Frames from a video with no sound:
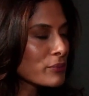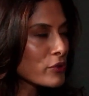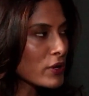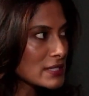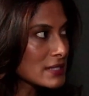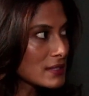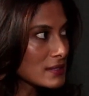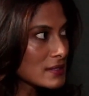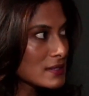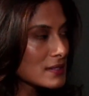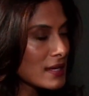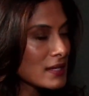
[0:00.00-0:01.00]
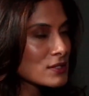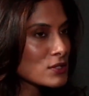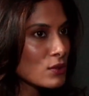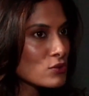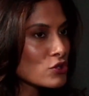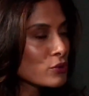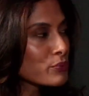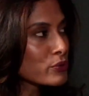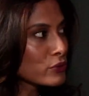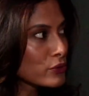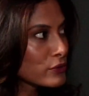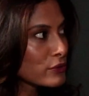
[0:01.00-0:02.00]
presence and social
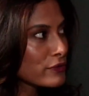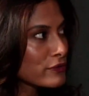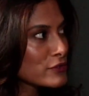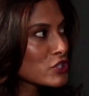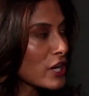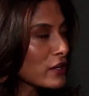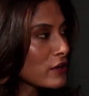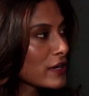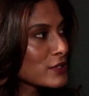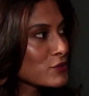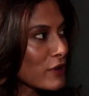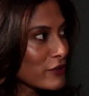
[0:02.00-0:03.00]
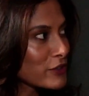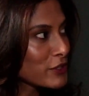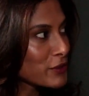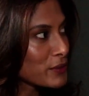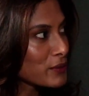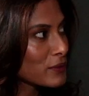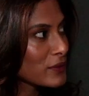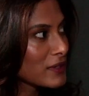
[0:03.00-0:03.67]
proof generates revenue.